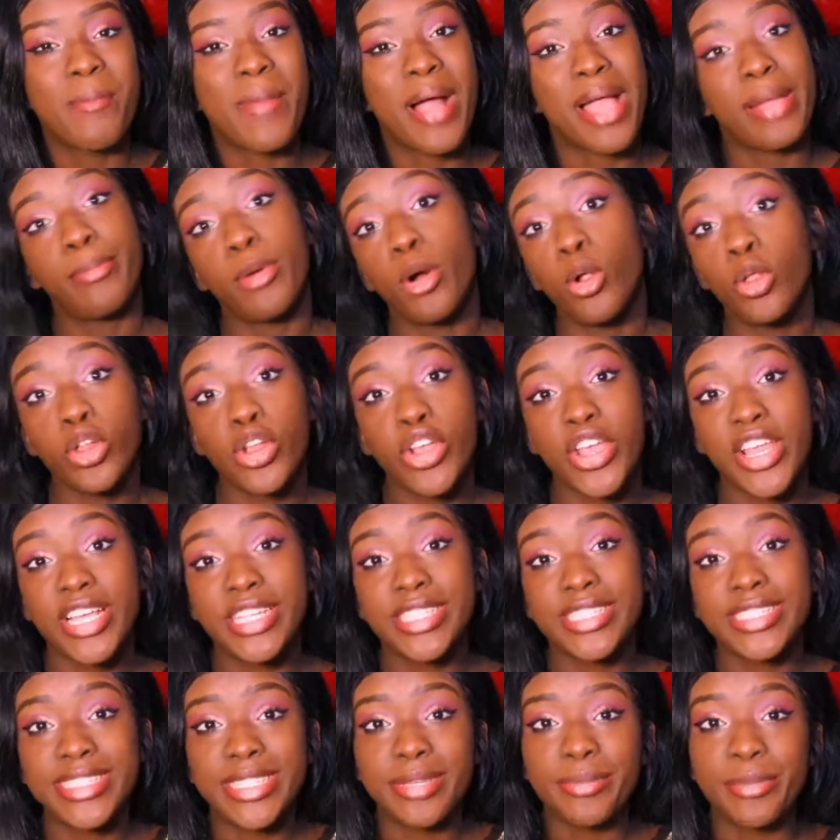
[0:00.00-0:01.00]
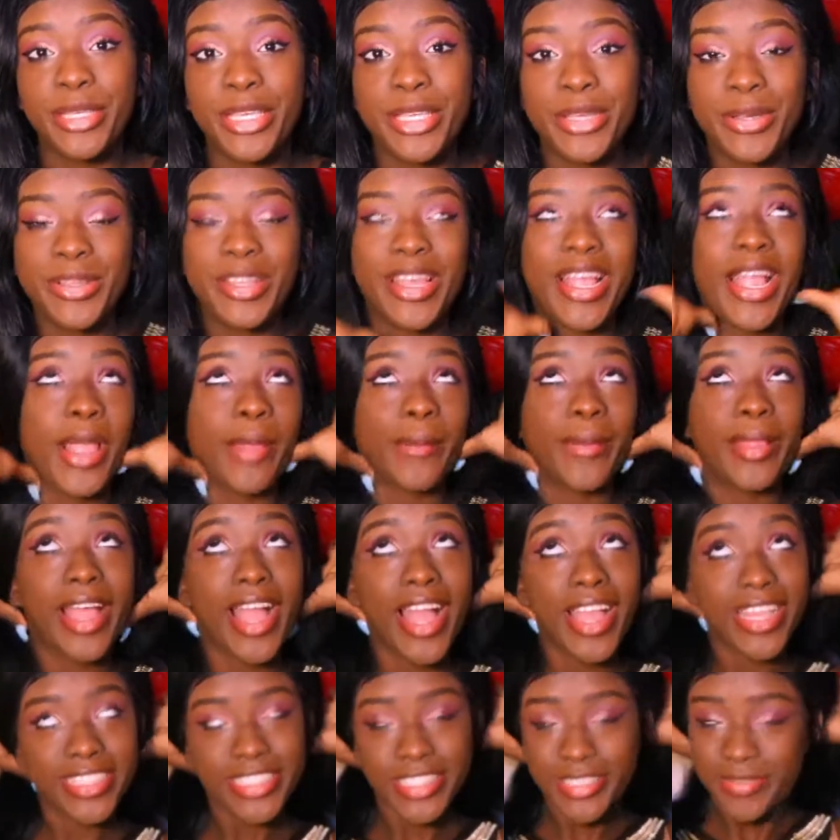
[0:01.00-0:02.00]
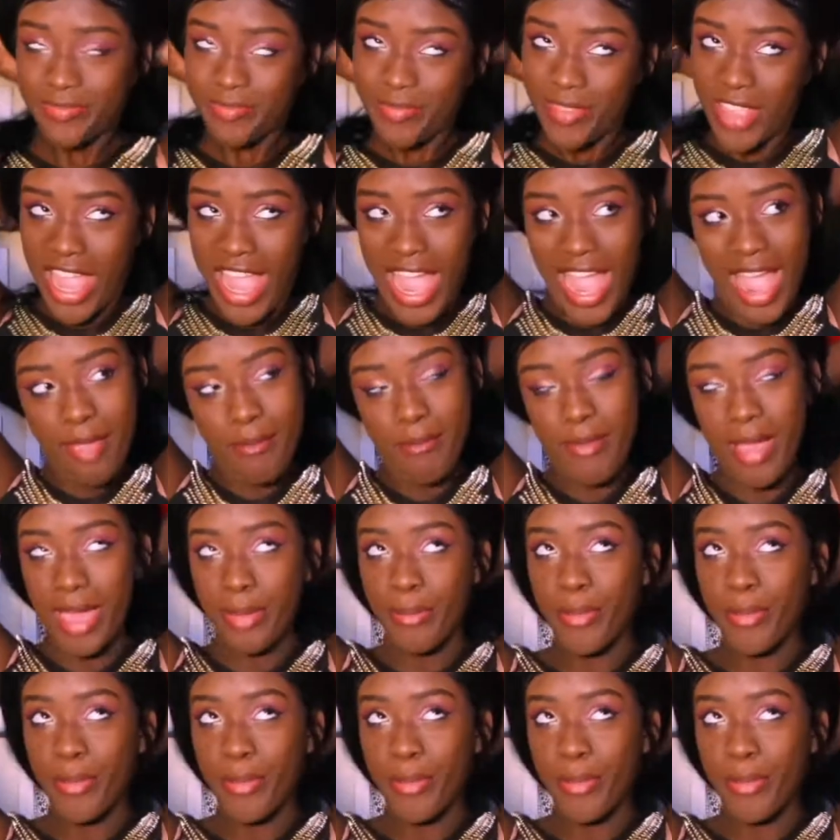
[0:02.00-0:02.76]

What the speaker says: and bipolarness seem cute. Like, oh my gosh, I'm